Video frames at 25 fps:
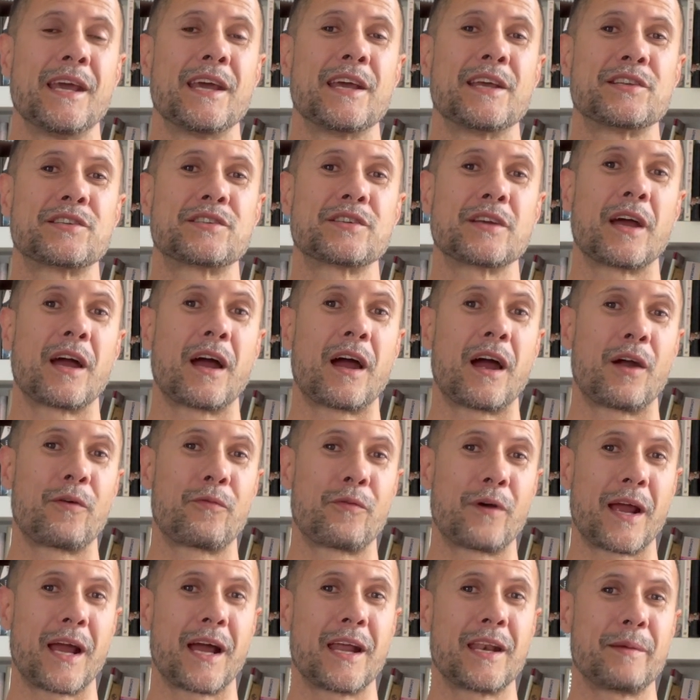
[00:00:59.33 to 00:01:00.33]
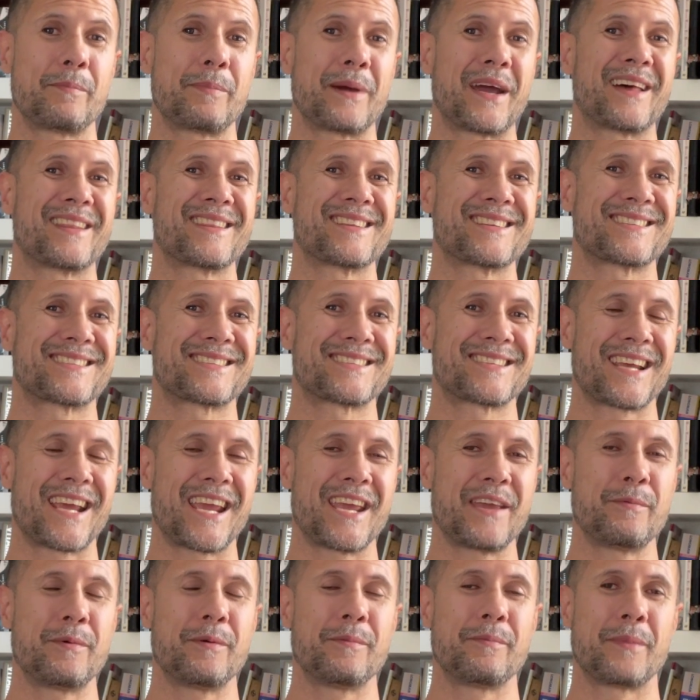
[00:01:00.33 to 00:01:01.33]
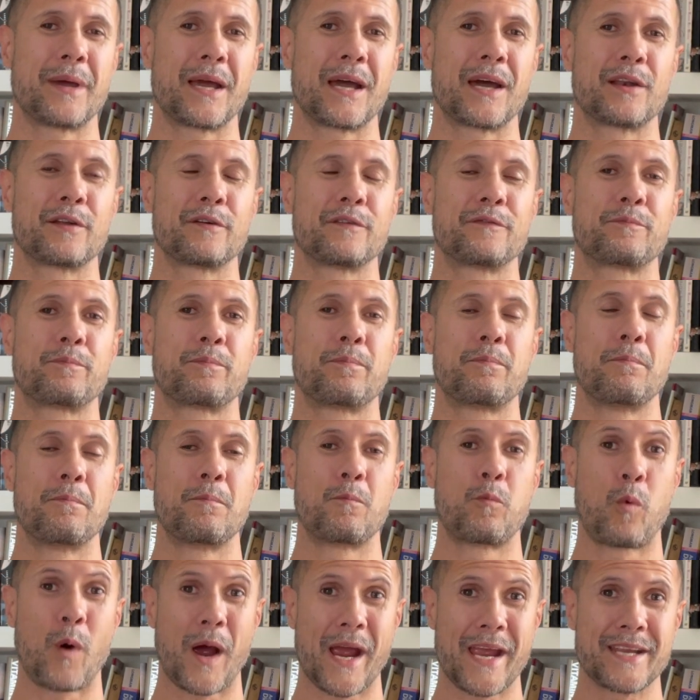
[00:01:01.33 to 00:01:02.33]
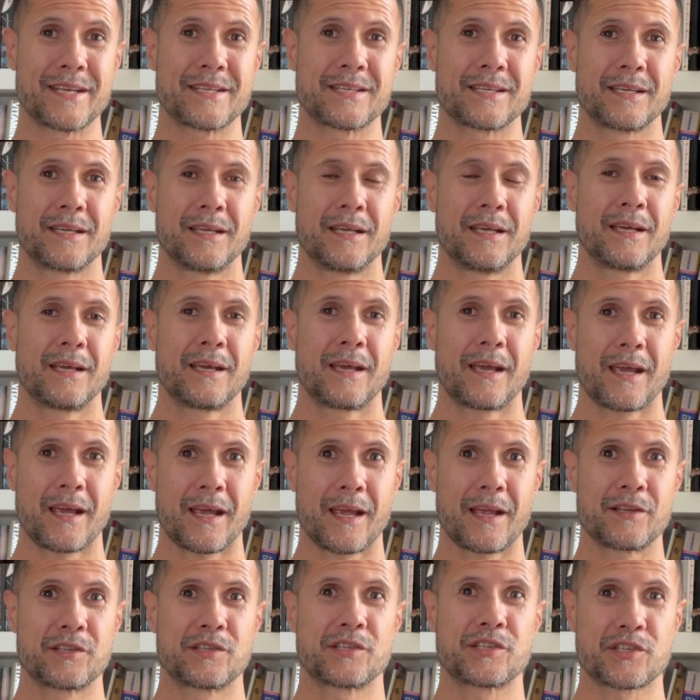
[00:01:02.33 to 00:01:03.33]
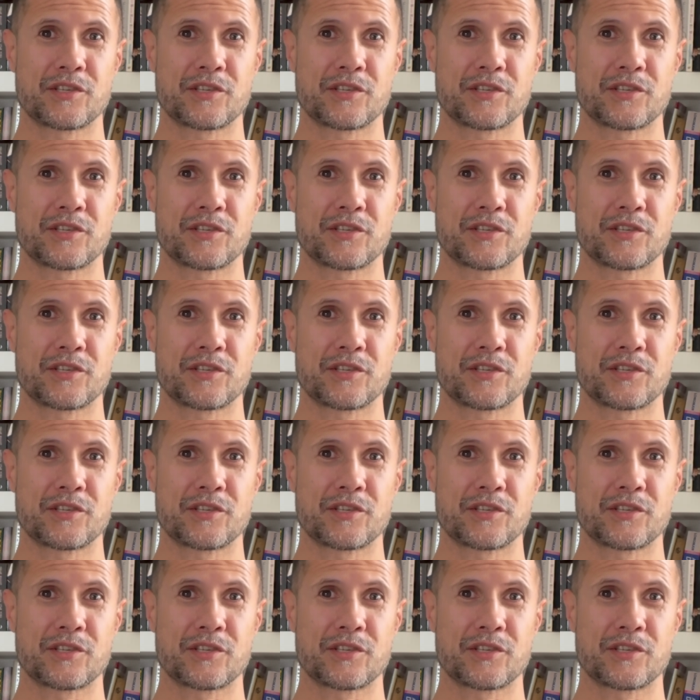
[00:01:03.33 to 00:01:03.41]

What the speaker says: is around about the same amount of weight and